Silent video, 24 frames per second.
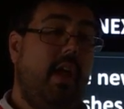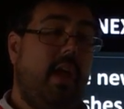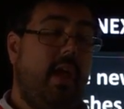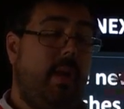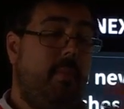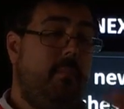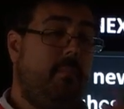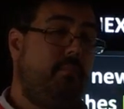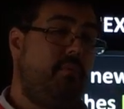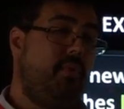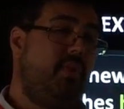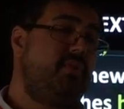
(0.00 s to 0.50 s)

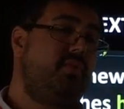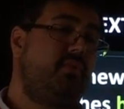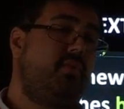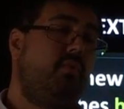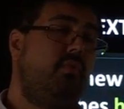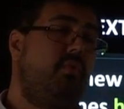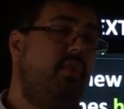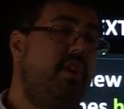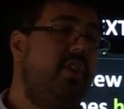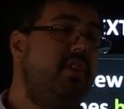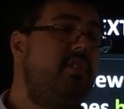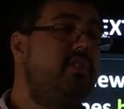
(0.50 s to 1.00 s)
And Bristol
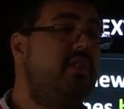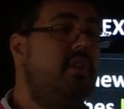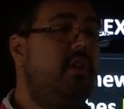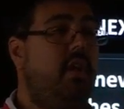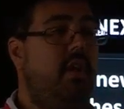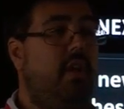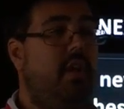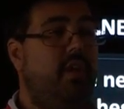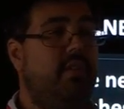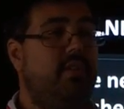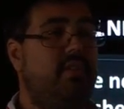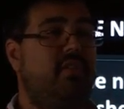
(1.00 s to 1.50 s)
Ridge
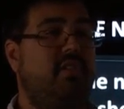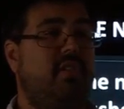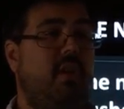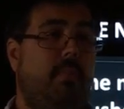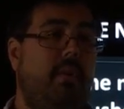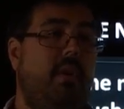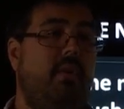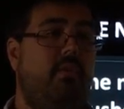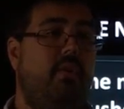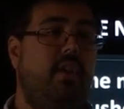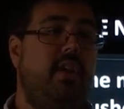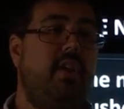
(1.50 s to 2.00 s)
and
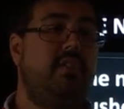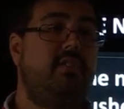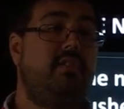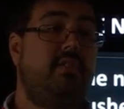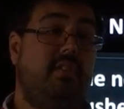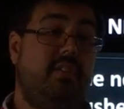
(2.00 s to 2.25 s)
Summit Ridge,